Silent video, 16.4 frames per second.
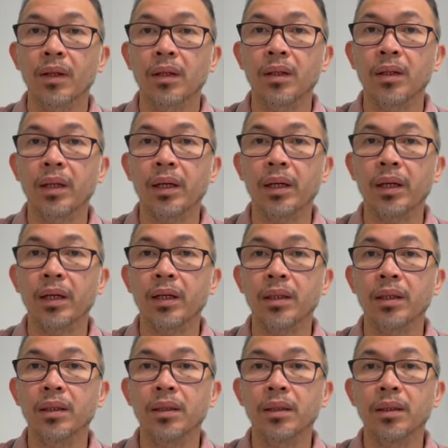like
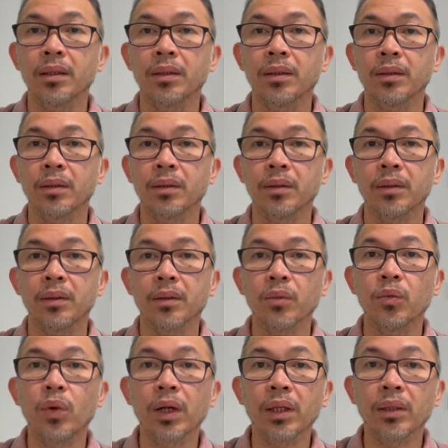
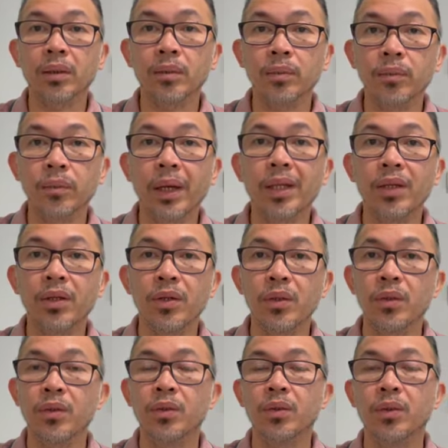what
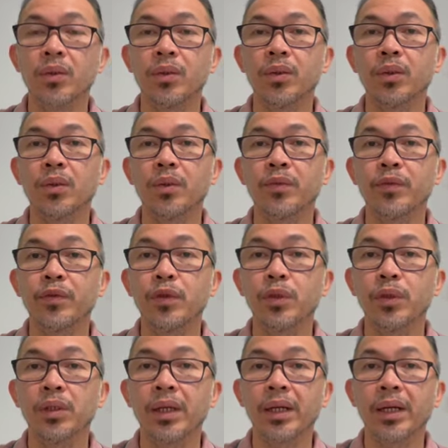menu or
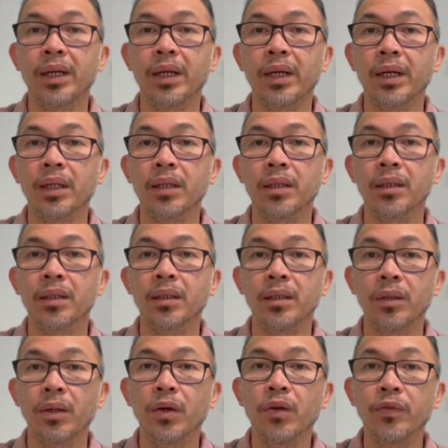food they can
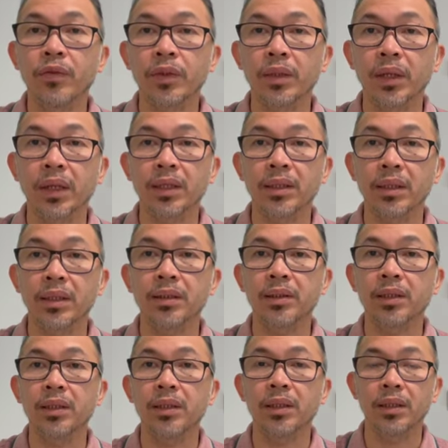offer as
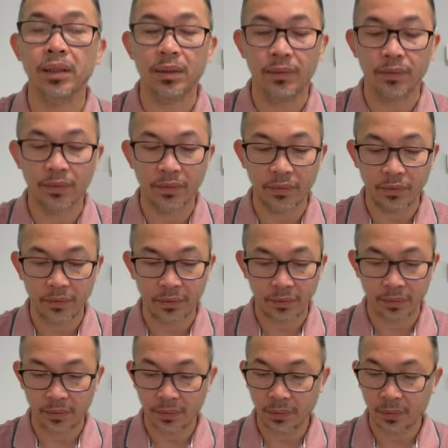alternative.
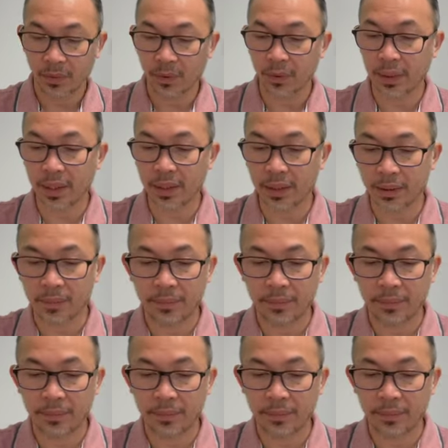All right.